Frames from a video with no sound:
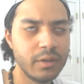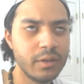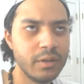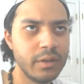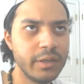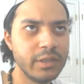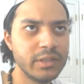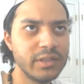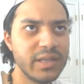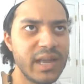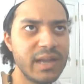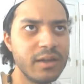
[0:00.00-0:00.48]

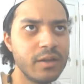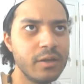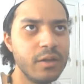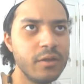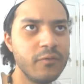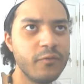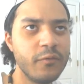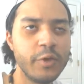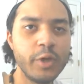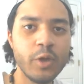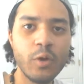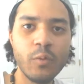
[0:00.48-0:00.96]
It's not
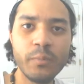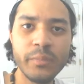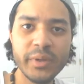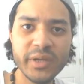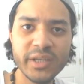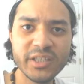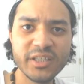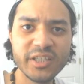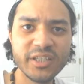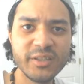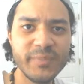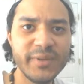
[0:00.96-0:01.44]
good for your
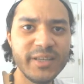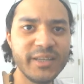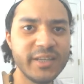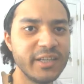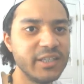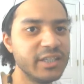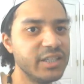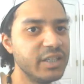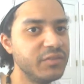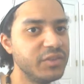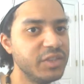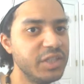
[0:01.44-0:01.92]
business,
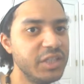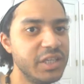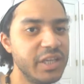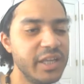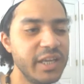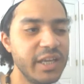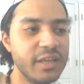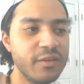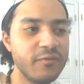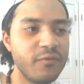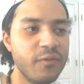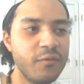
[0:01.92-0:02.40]
because if she
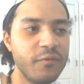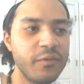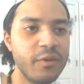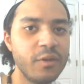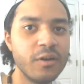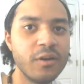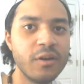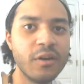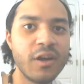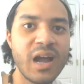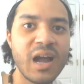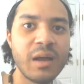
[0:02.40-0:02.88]
can't fulfill her